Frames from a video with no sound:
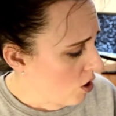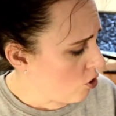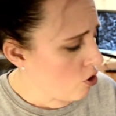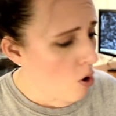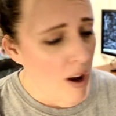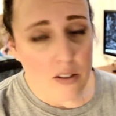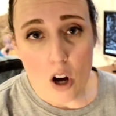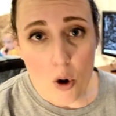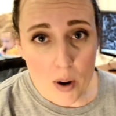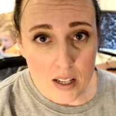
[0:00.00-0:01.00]
So as
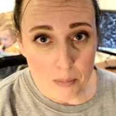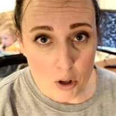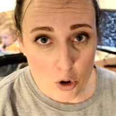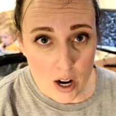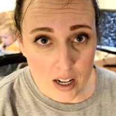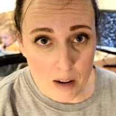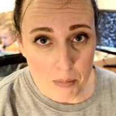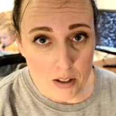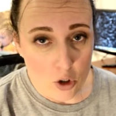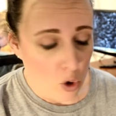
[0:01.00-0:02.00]
always, I'm going to try and keep
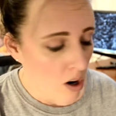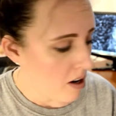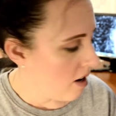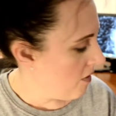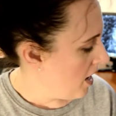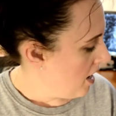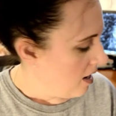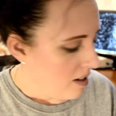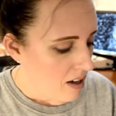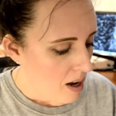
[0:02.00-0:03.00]
this short enough
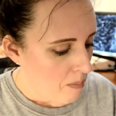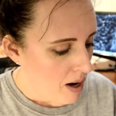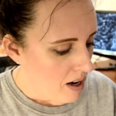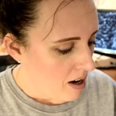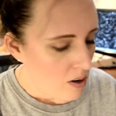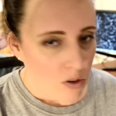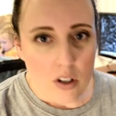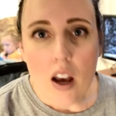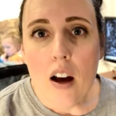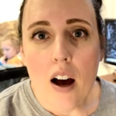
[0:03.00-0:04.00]
to keep my nails,
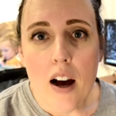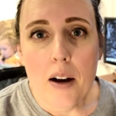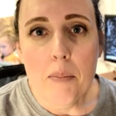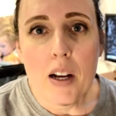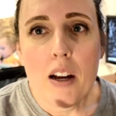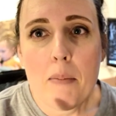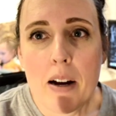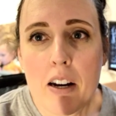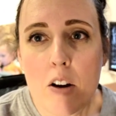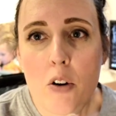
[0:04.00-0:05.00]

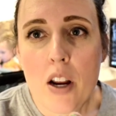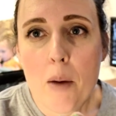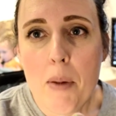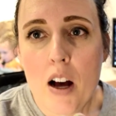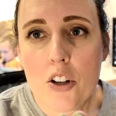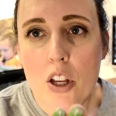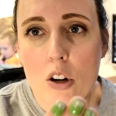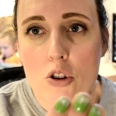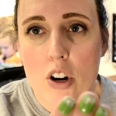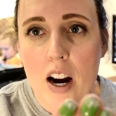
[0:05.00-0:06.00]
my new nail polish
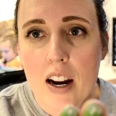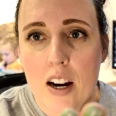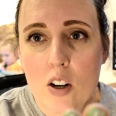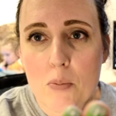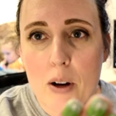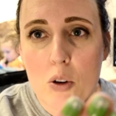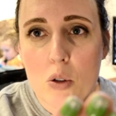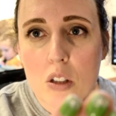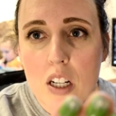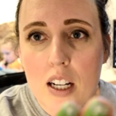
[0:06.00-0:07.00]
color dry. Here's my
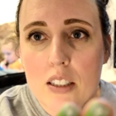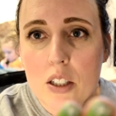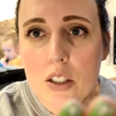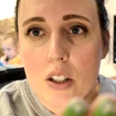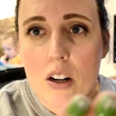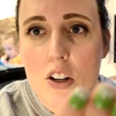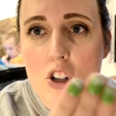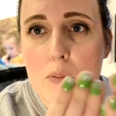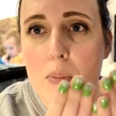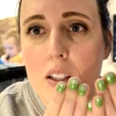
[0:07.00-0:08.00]
old color, starting to
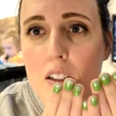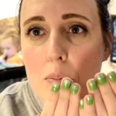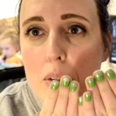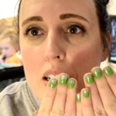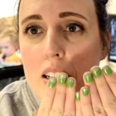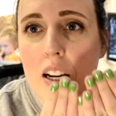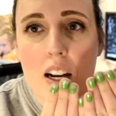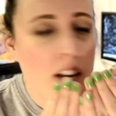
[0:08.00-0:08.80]
chip a little bit,